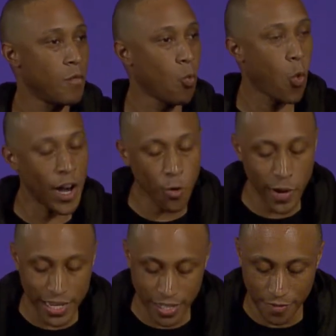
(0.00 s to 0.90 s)
One
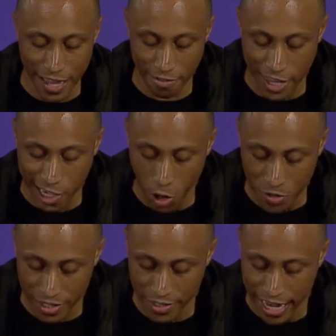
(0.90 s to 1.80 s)
reason that
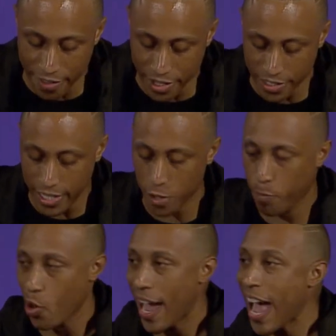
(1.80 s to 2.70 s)
theologians say this is
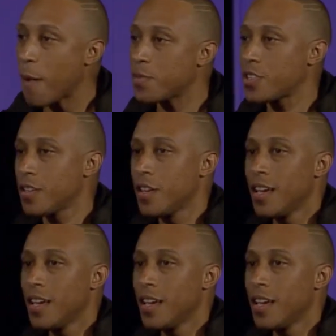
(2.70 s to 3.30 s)
perhaps